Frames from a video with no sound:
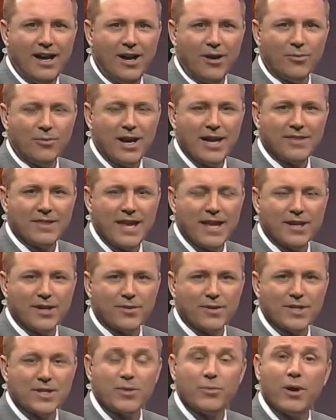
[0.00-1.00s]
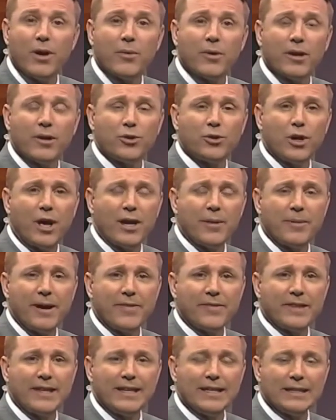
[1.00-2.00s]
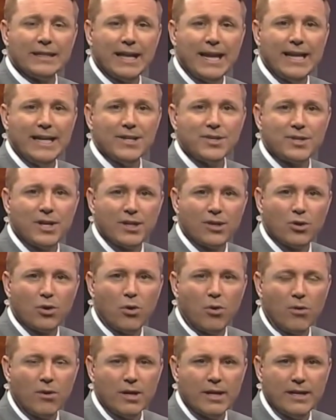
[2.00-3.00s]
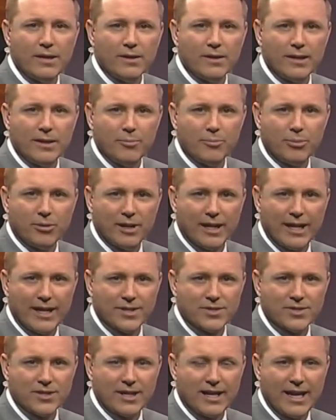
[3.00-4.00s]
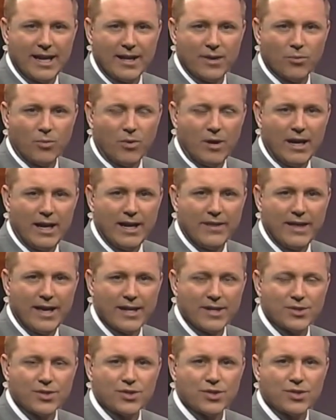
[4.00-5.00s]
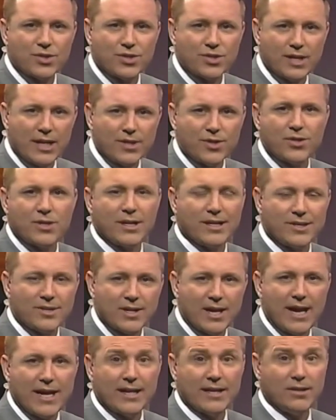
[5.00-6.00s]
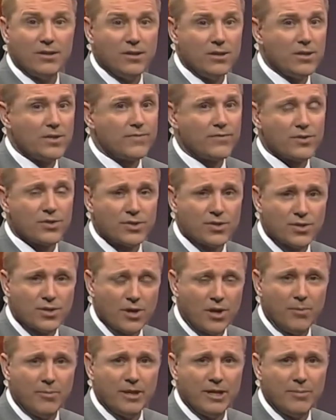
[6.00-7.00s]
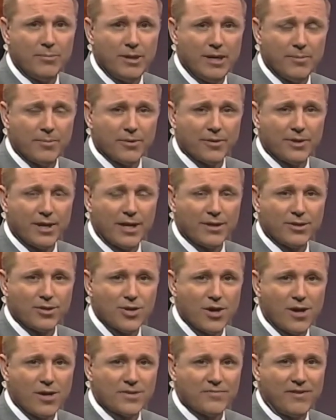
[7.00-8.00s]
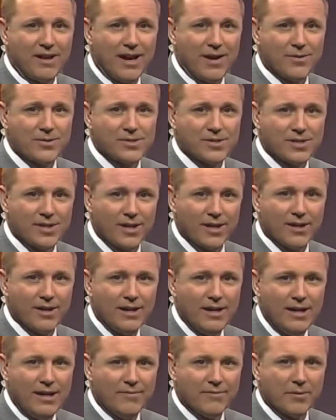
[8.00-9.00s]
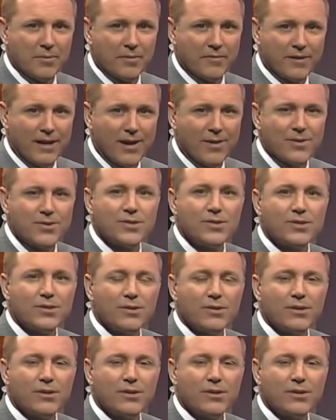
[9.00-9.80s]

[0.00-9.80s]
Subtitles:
All right, thank you, Chrissy. Well, we're going to talk about the latest in corneal implants today and why that is such exciting news for so many people. Dr. Charles Flowers is here from the Flowers and